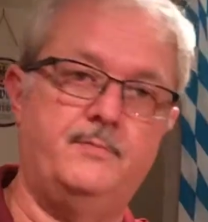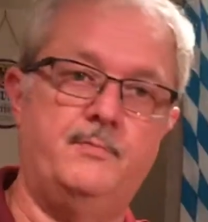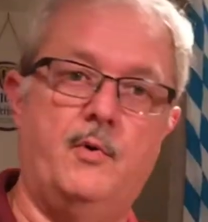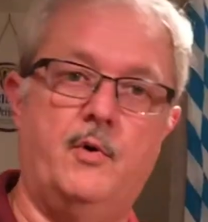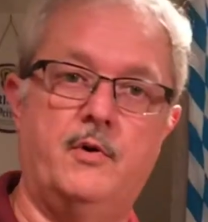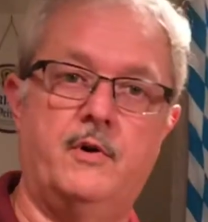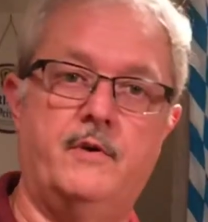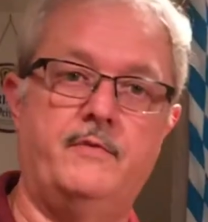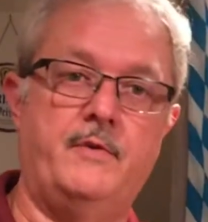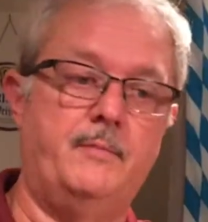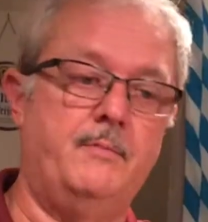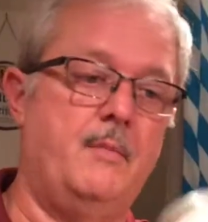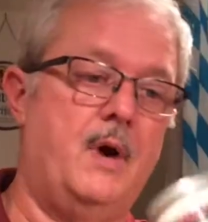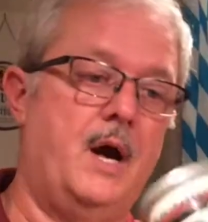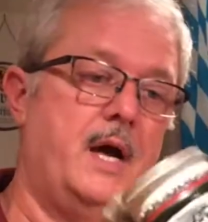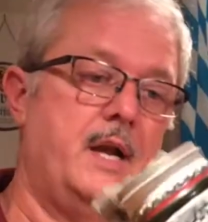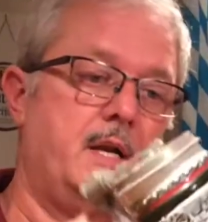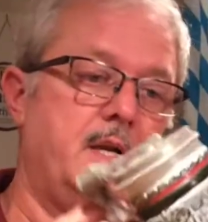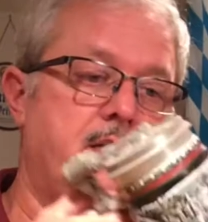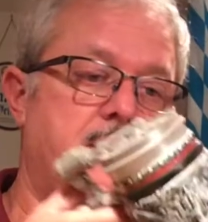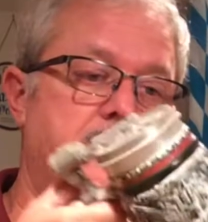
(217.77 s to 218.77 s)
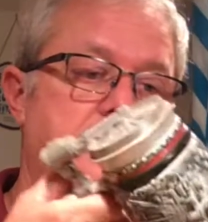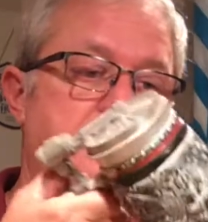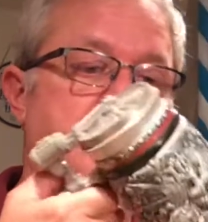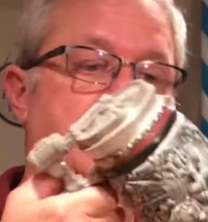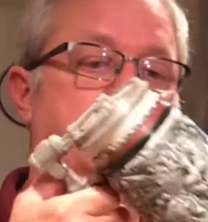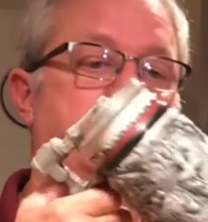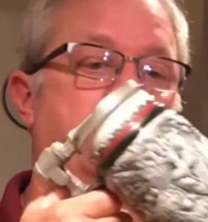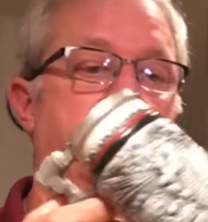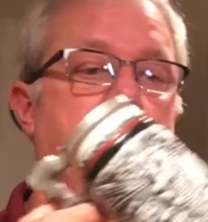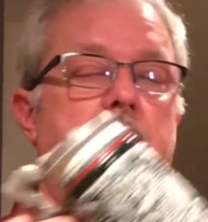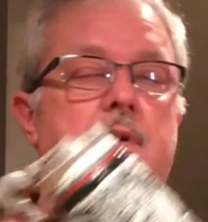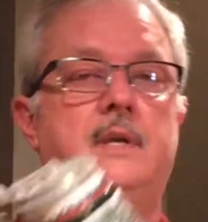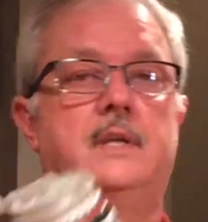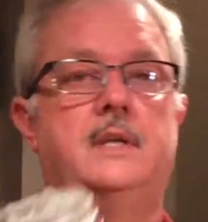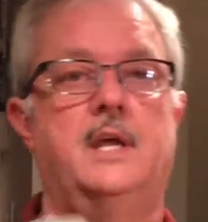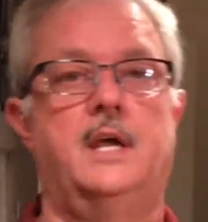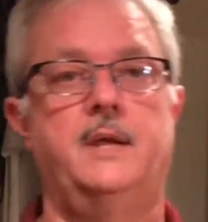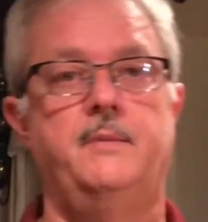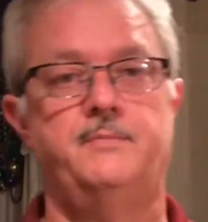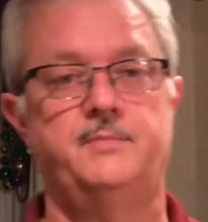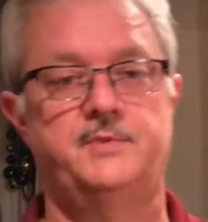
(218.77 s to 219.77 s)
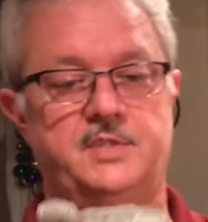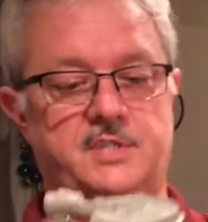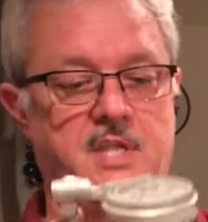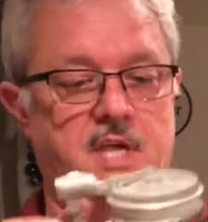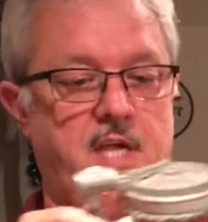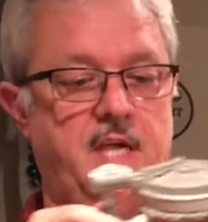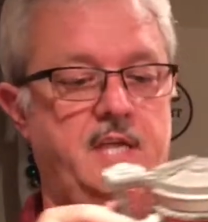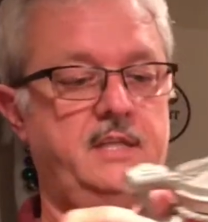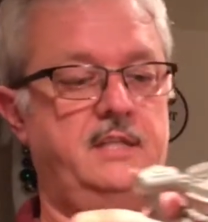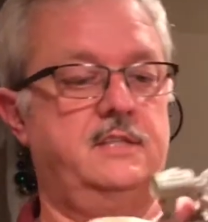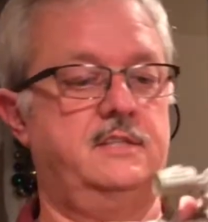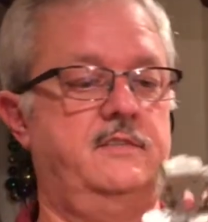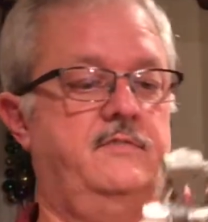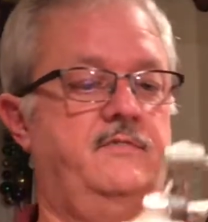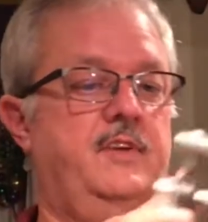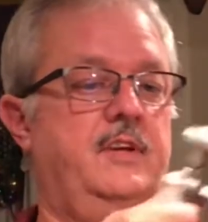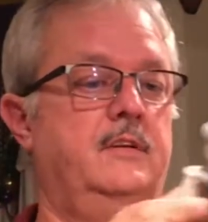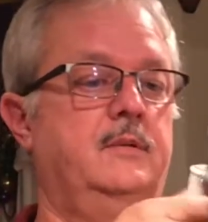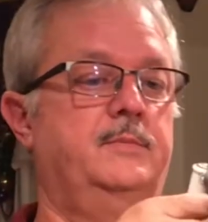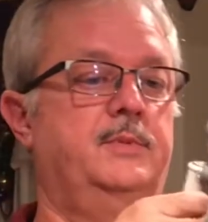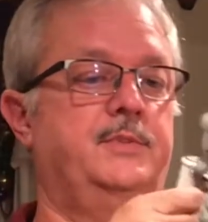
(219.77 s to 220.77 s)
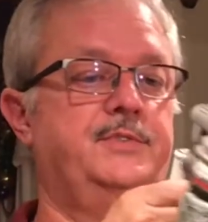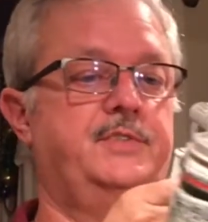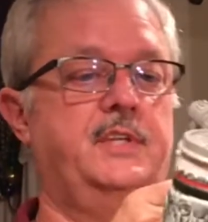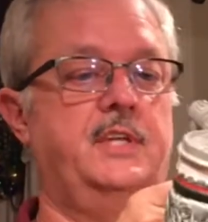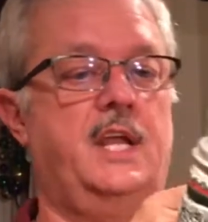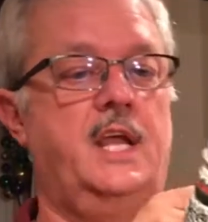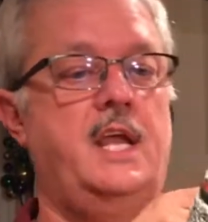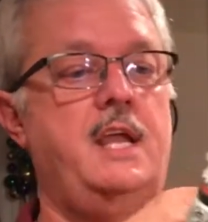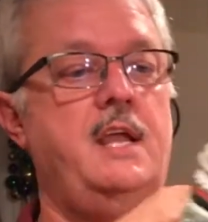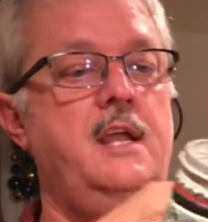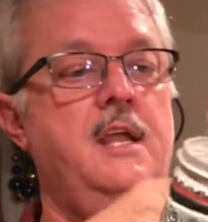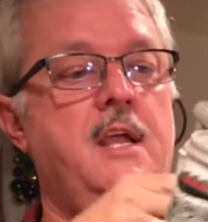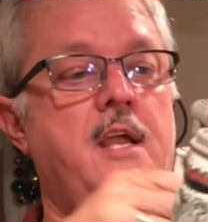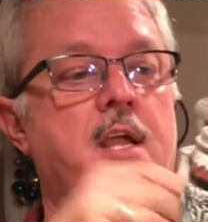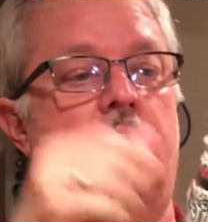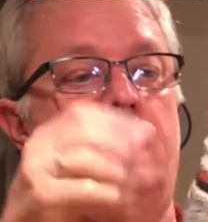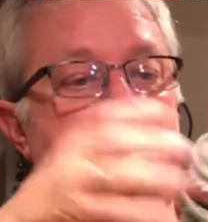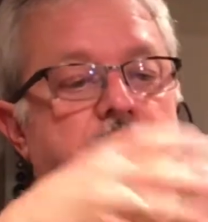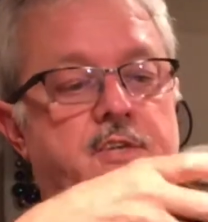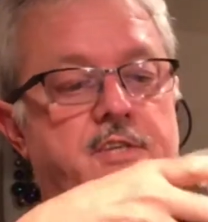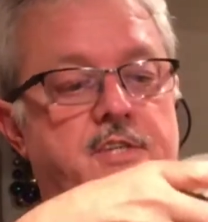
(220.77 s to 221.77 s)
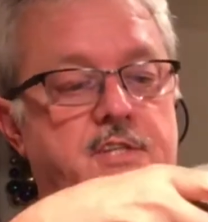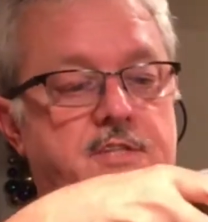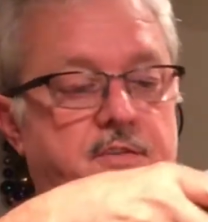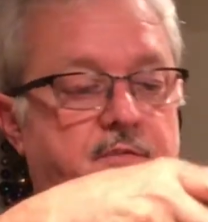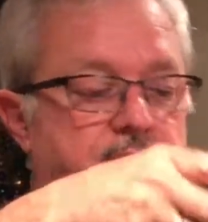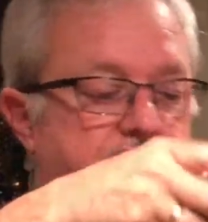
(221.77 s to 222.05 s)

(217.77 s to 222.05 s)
more of a modern contemporary type stein that's available today for just